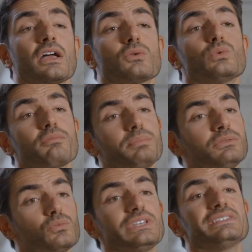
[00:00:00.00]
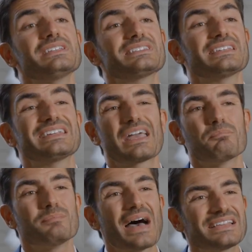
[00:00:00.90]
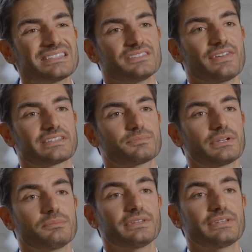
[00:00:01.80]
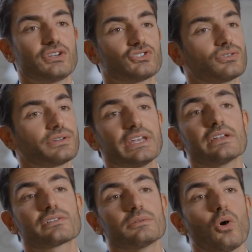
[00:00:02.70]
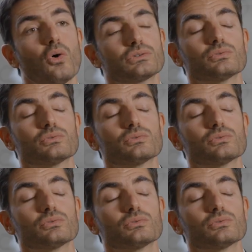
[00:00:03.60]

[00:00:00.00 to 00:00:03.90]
we have been witnessing a massive experimentation in remote